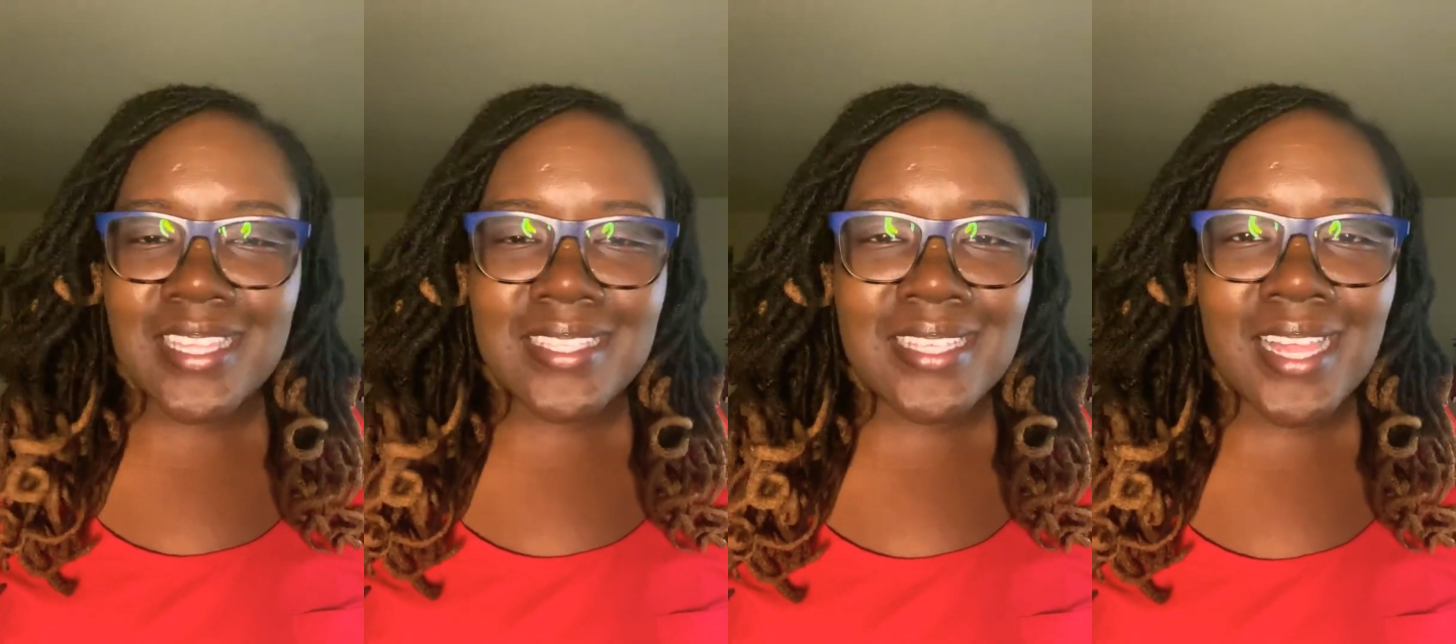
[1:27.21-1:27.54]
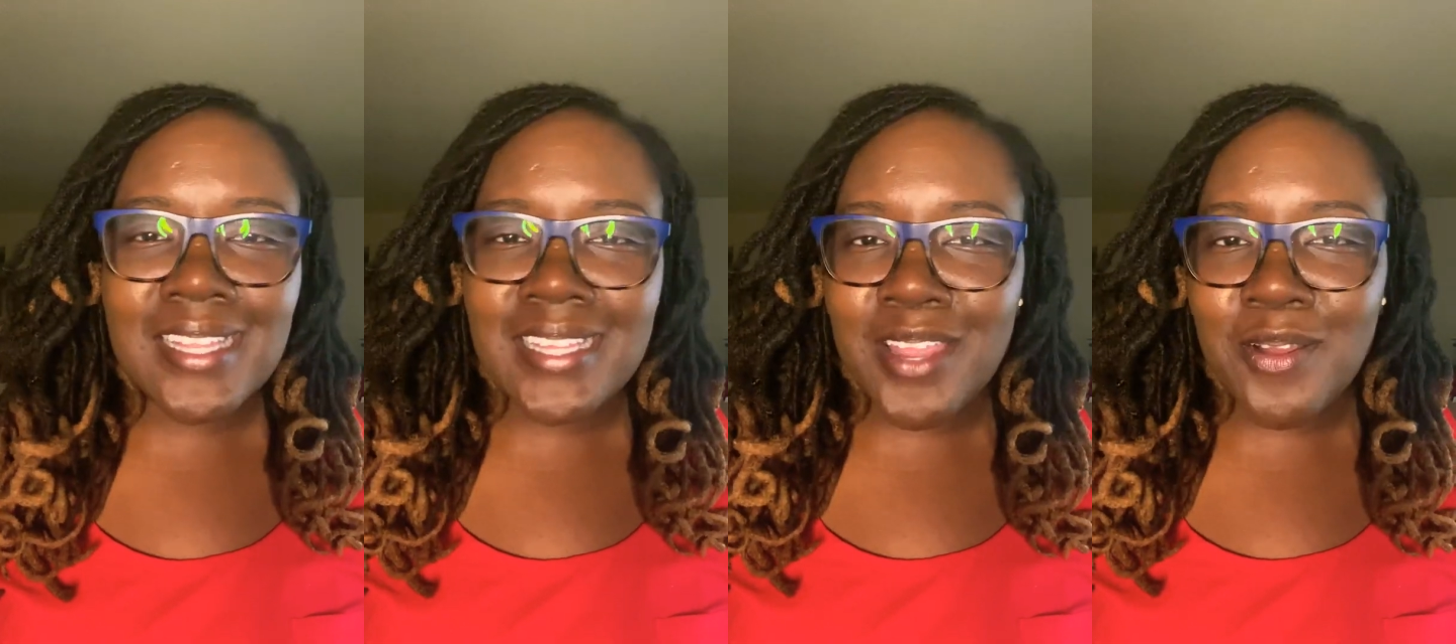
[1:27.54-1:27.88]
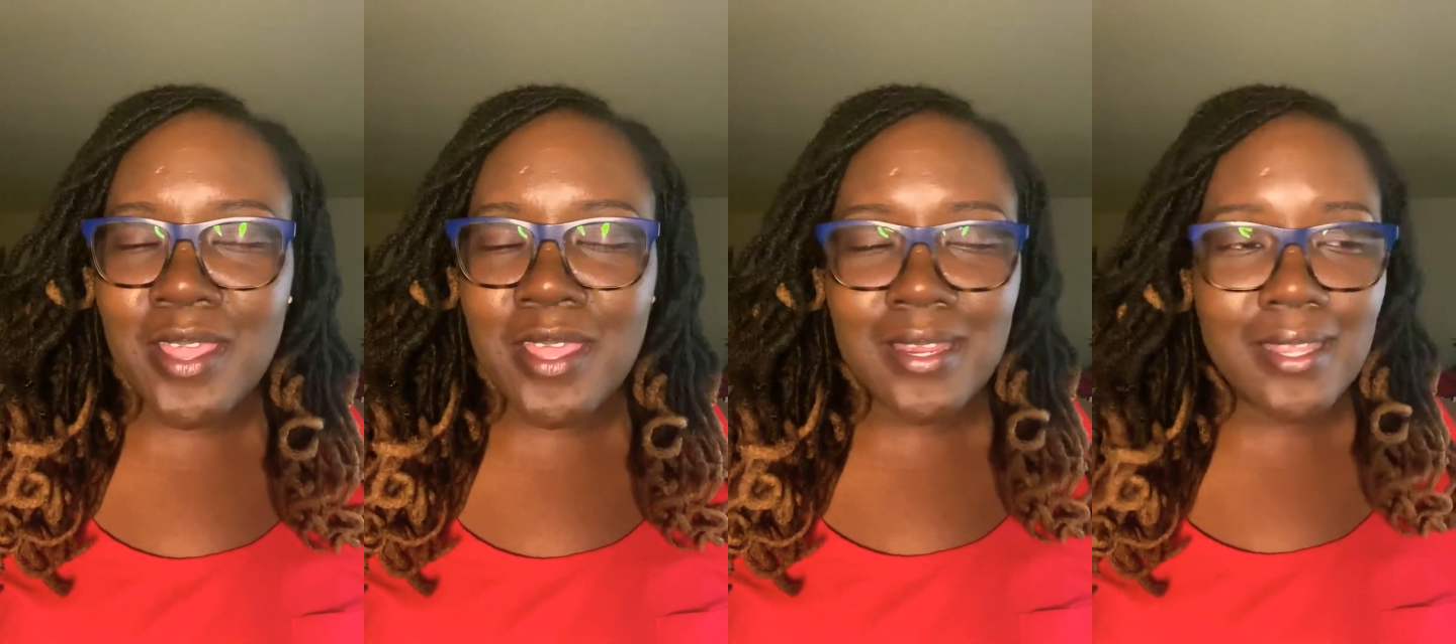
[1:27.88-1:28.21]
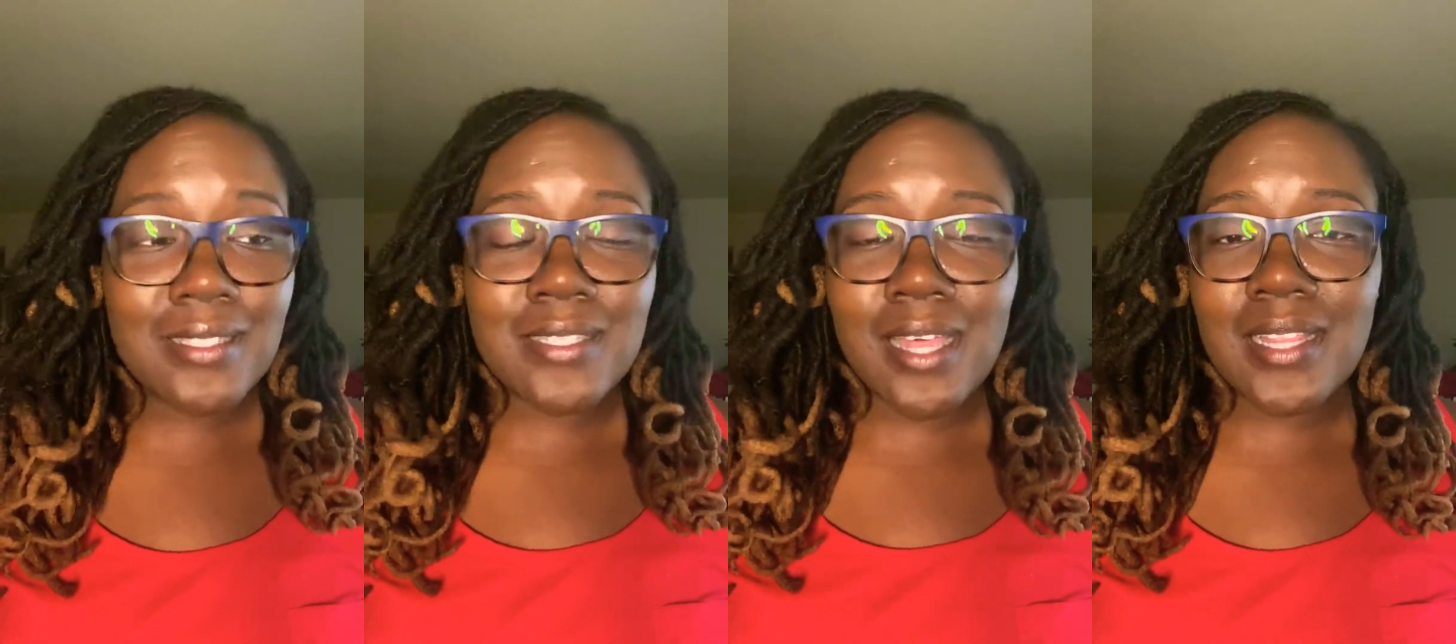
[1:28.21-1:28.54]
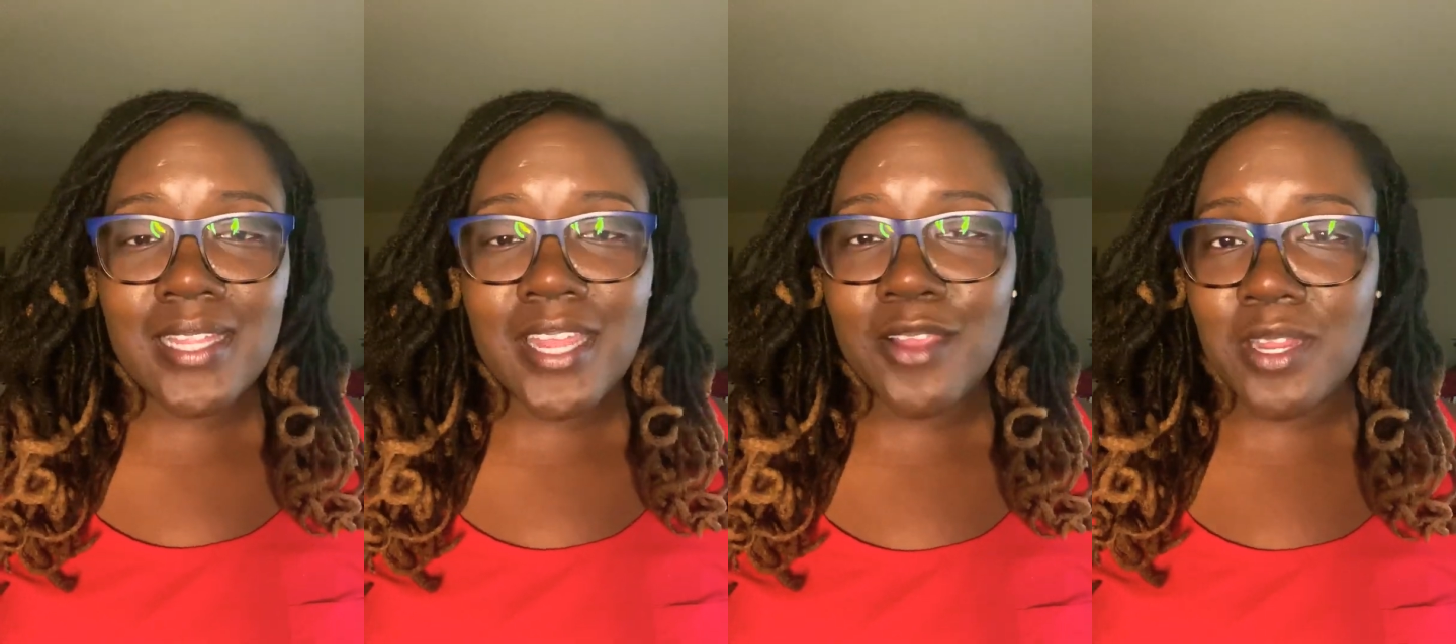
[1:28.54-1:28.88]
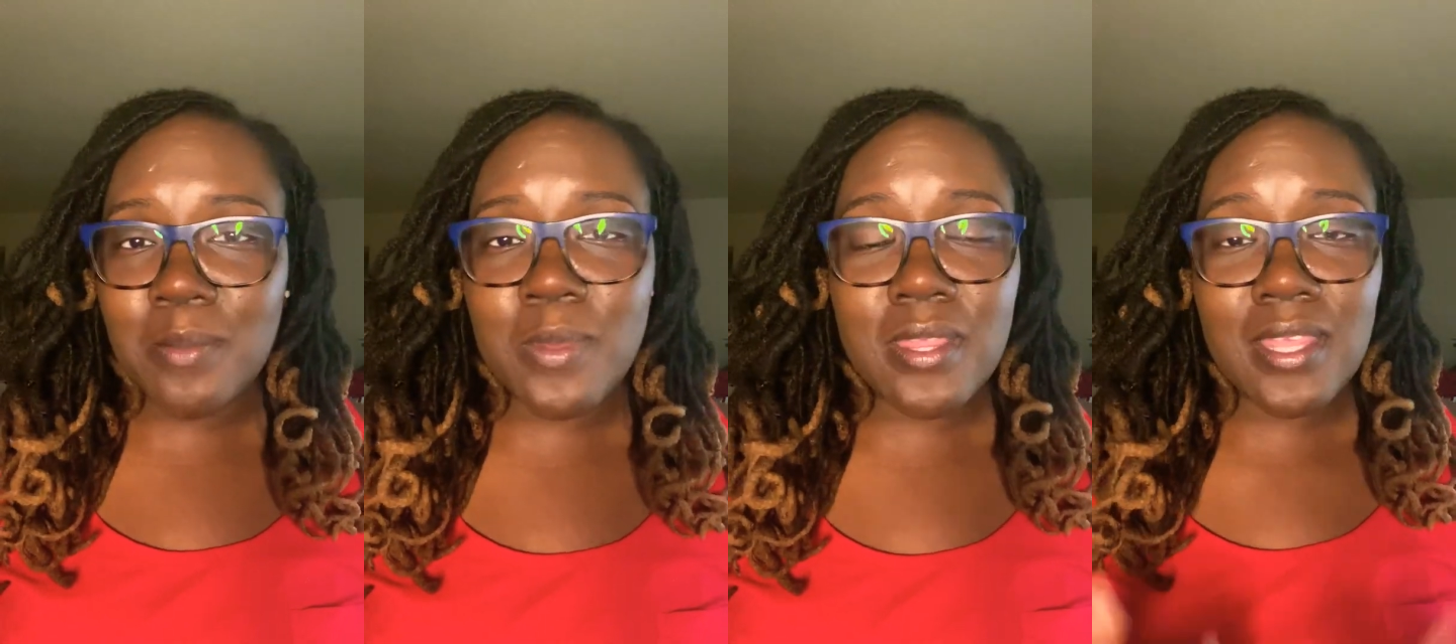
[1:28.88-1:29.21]
solidarity
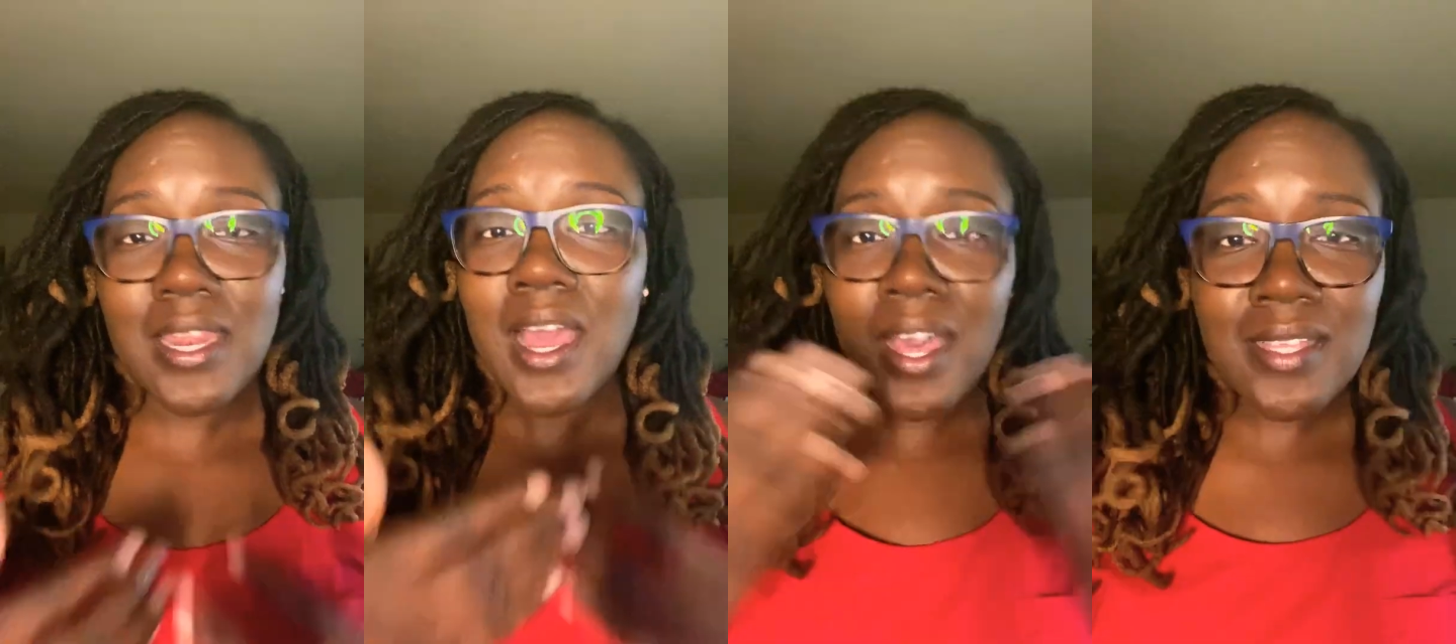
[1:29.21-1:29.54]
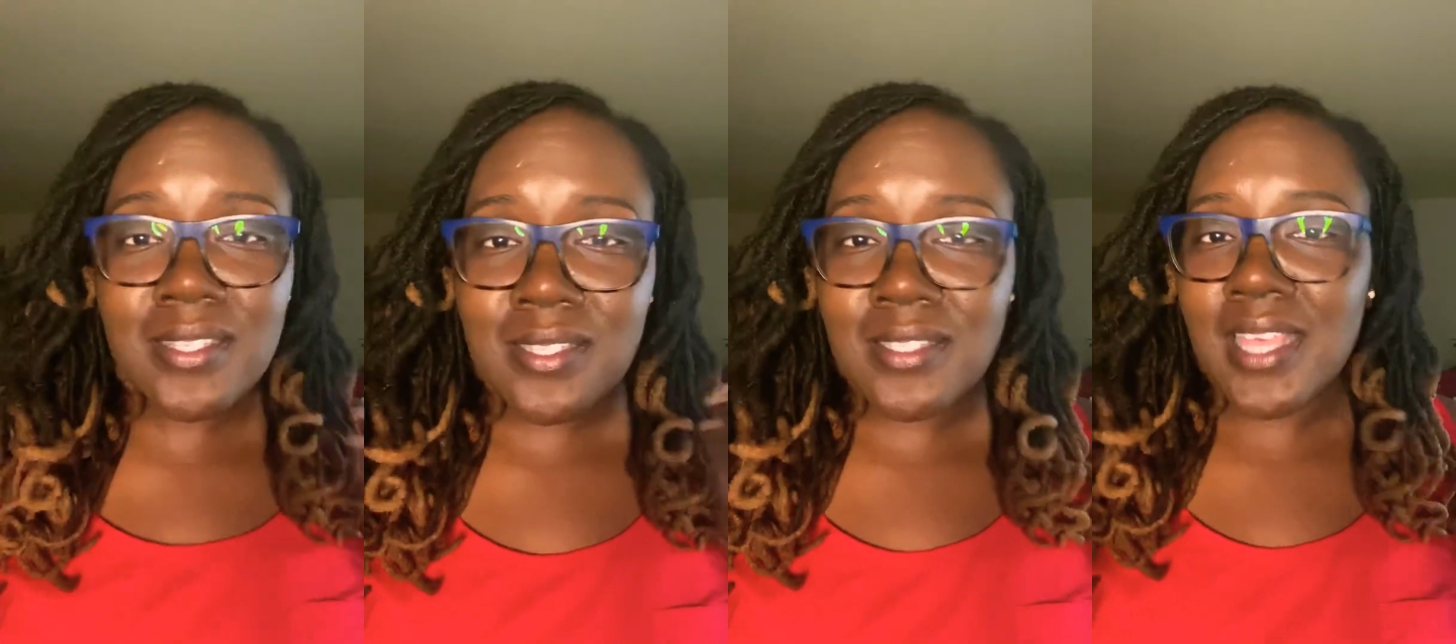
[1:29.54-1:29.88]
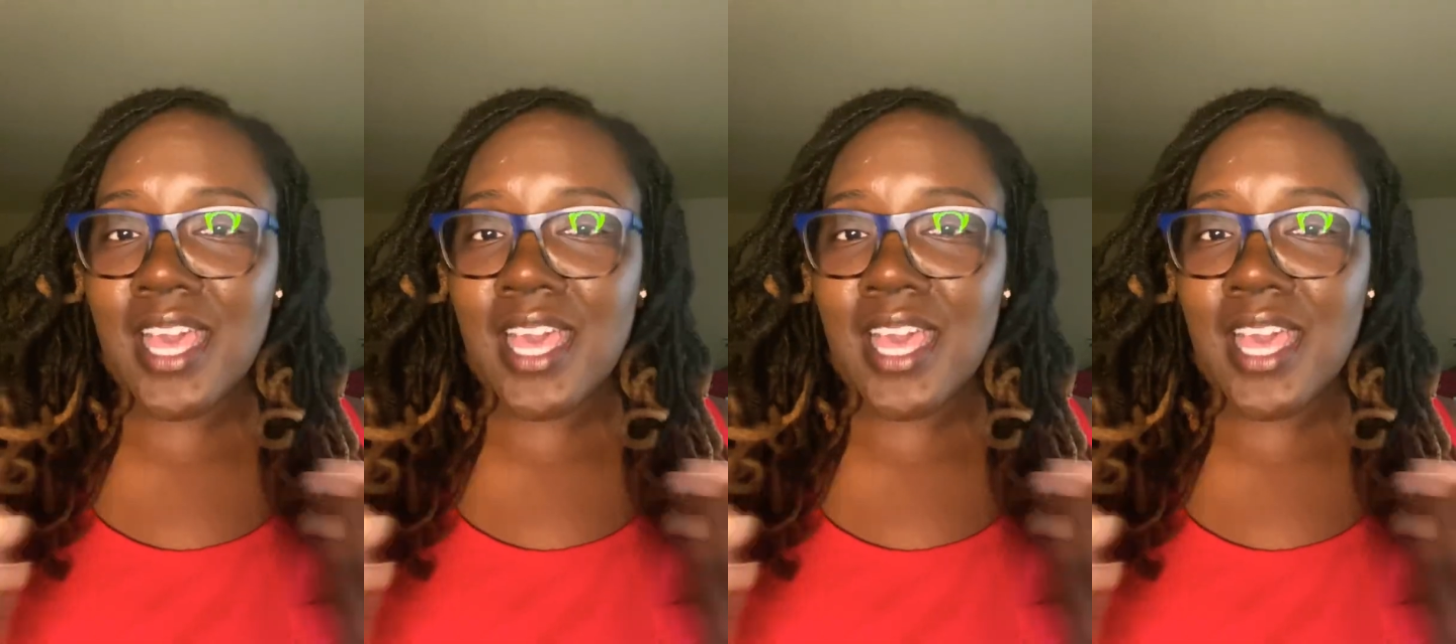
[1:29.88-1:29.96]
within us,